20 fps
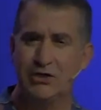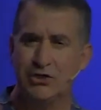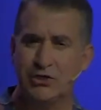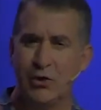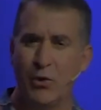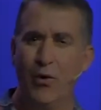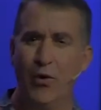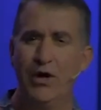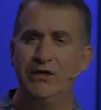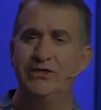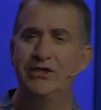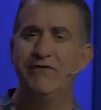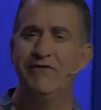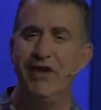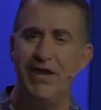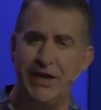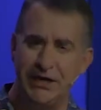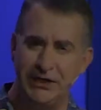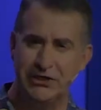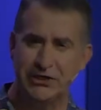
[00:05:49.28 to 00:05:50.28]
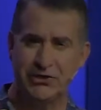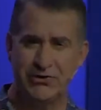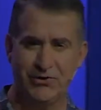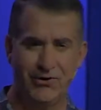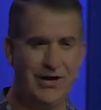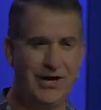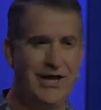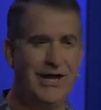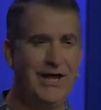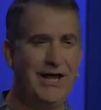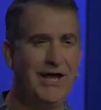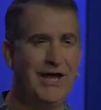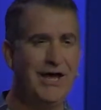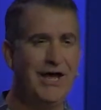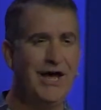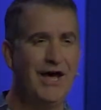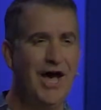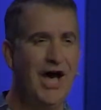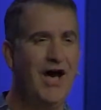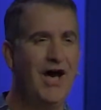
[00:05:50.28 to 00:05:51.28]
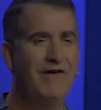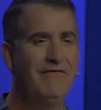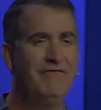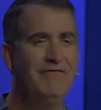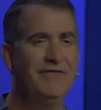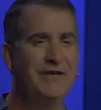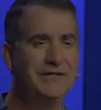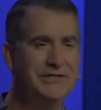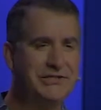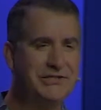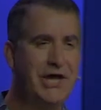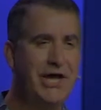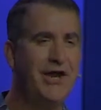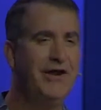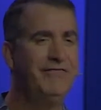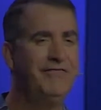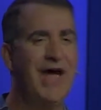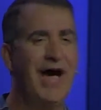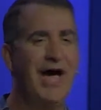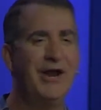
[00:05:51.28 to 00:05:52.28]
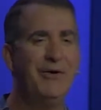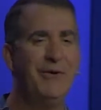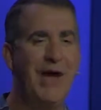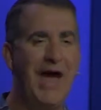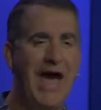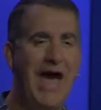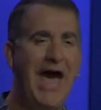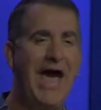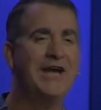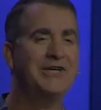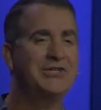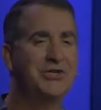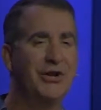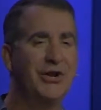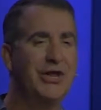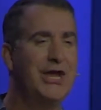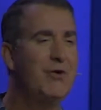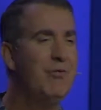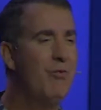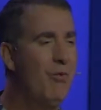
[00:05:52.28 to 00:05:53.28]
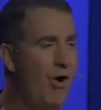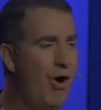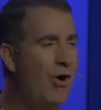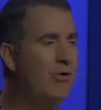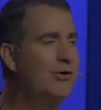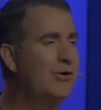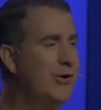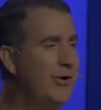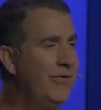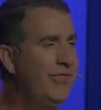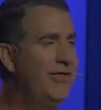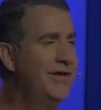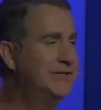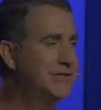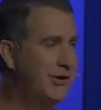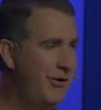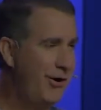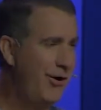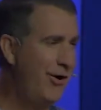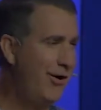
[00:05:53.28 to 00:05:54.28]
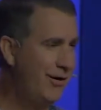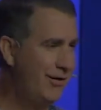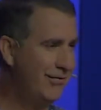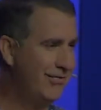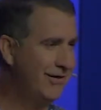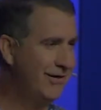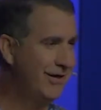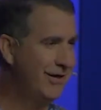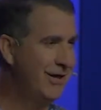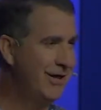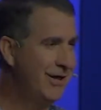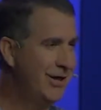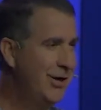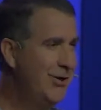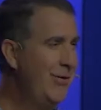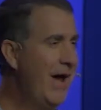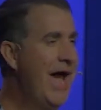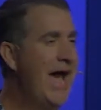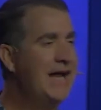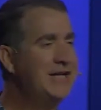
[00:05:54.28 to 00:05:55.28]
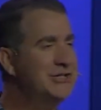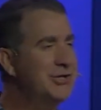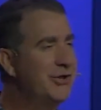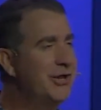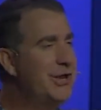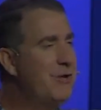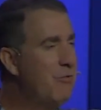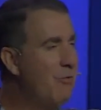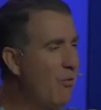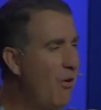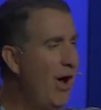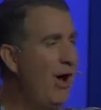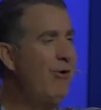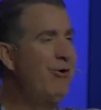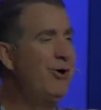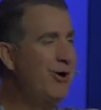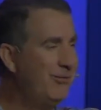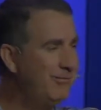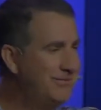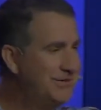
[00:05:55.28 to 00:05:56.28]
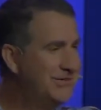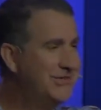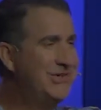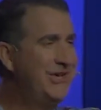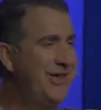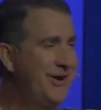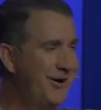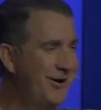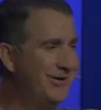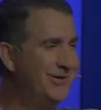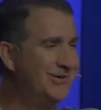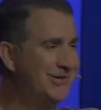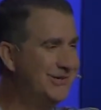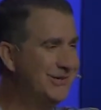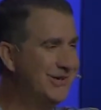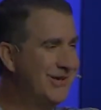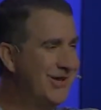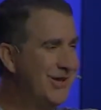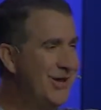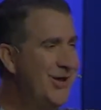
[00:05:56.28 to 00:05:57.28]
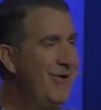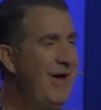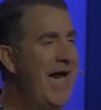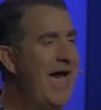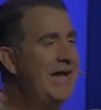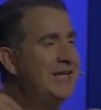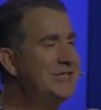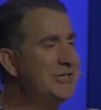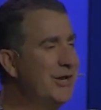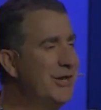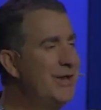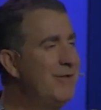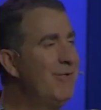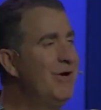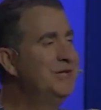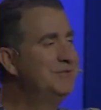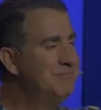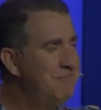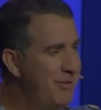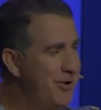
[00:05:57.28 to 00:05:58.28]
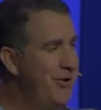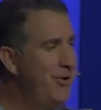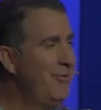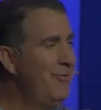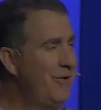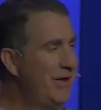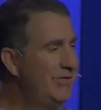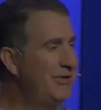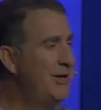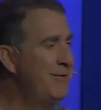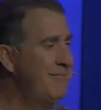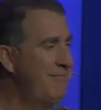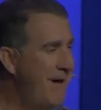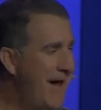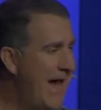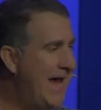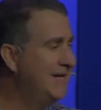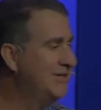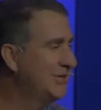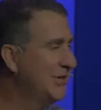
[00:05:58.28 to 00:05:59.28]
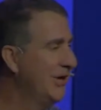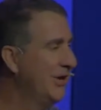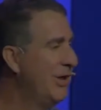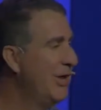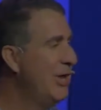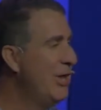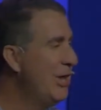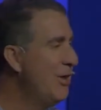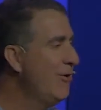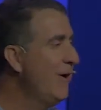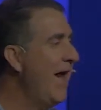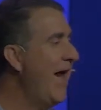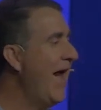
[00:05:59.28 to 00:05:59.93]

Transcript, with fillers: stories of history of the Son of God who actually walked on this earth, who actually welcomed sinners, who actually was moved with compassion, who